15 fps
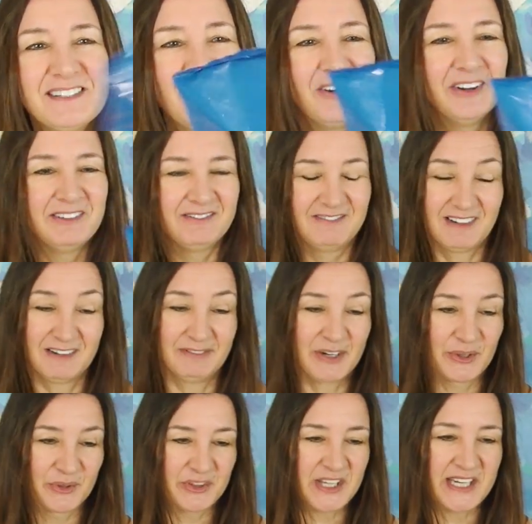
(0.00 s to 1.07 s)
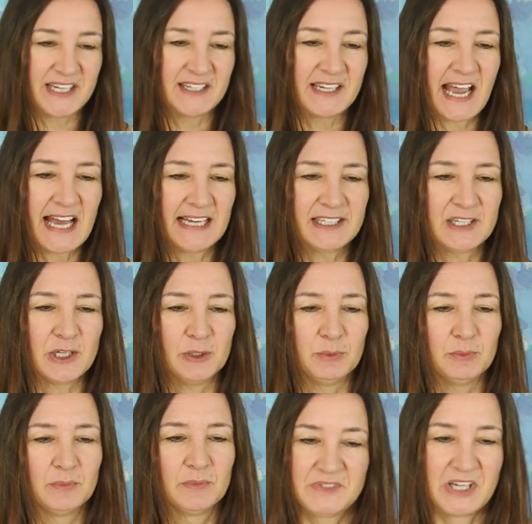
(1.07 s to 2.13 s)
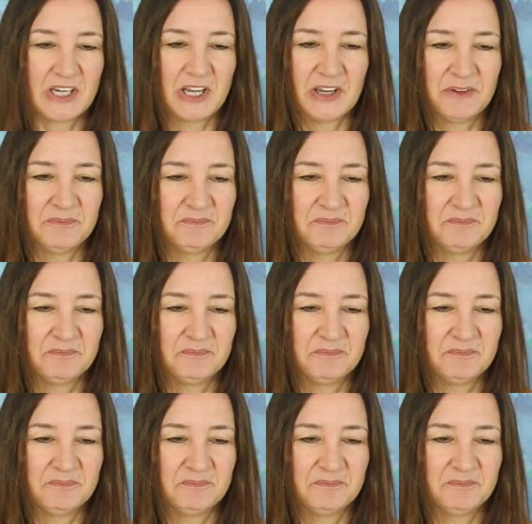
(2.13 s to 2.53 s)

not a real thing. Alley-oop. Don't know.